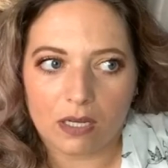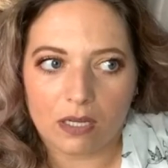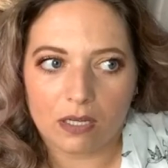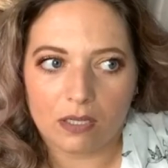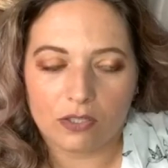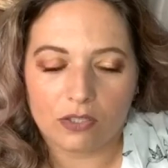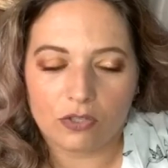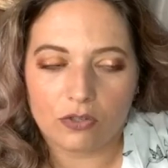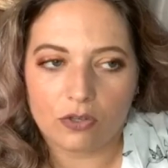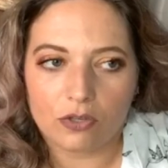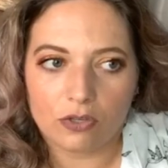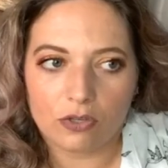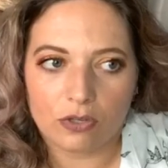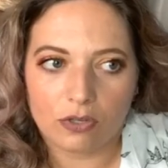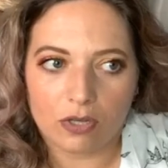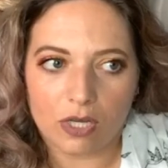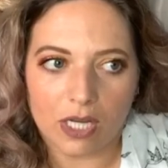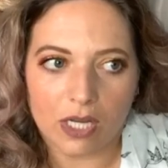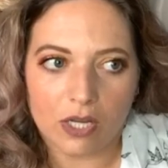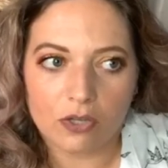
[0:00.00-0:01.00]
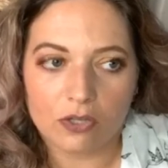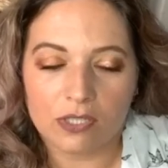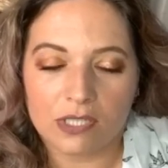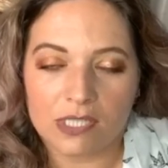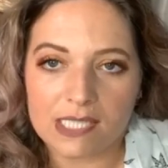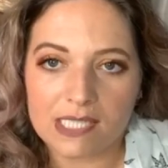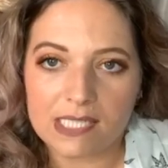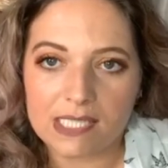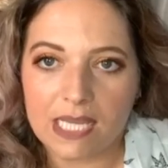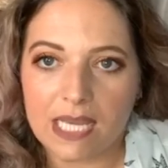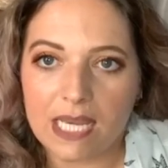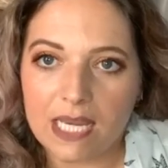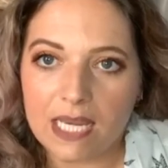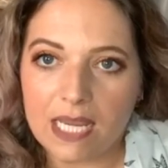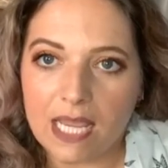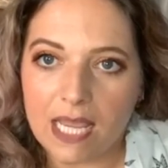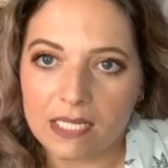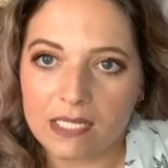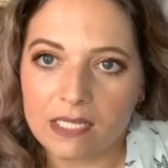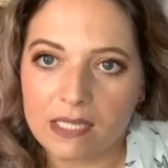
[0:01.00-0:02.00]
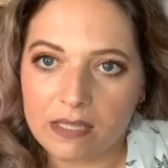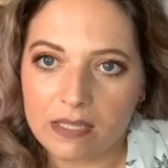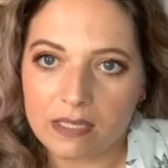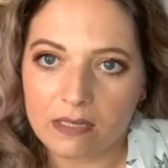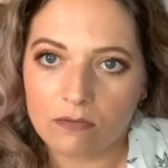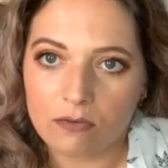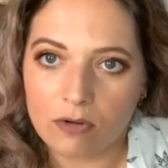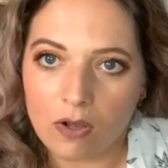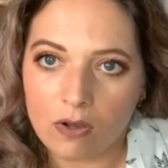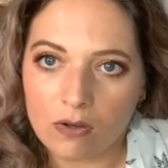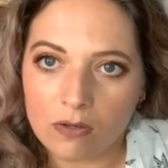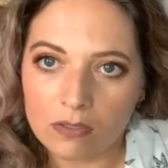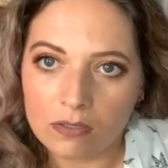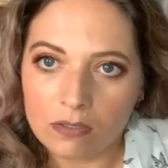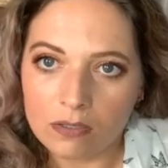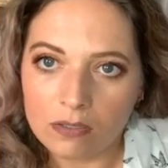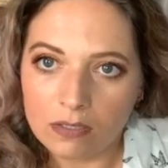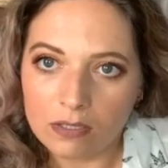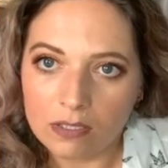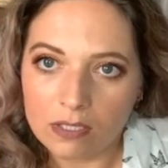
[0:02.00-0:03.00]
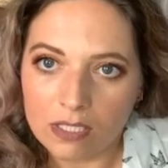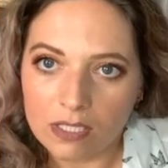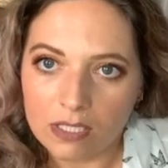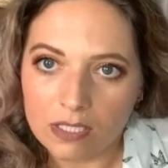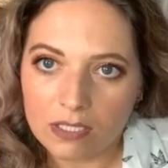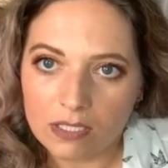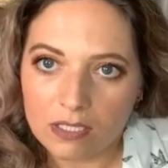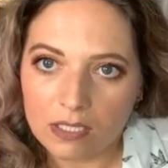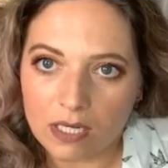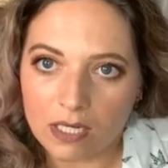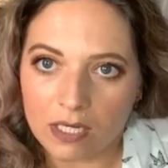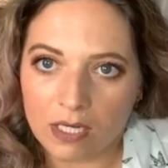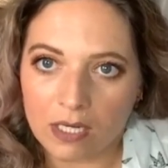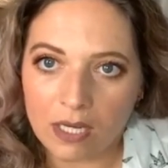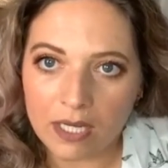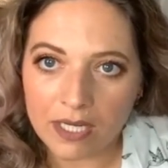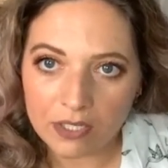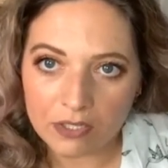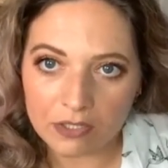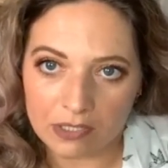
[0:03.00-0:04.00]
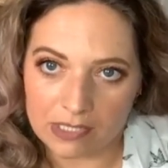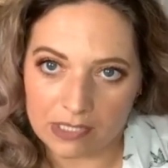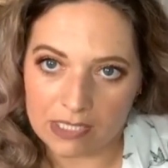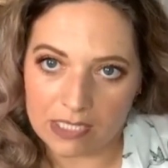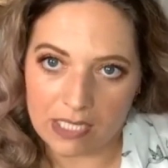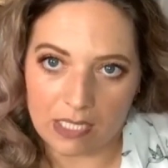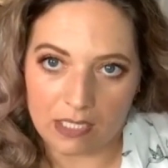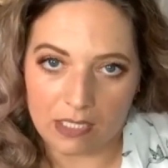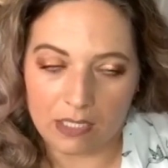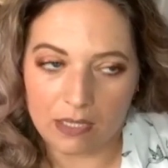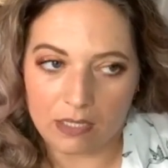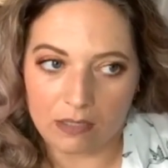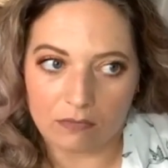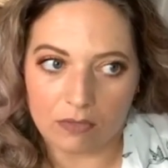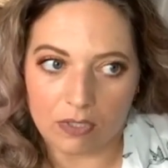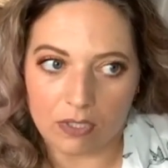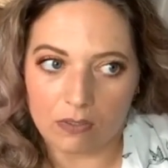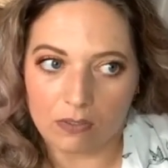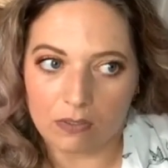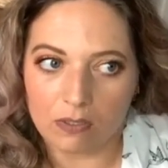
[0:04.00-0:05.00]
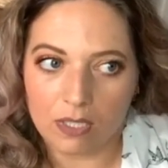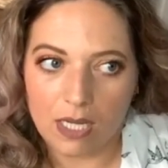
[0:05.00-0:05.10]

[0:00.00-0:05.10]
I couldn't see anything wrong, and I couldn't see anything wrong.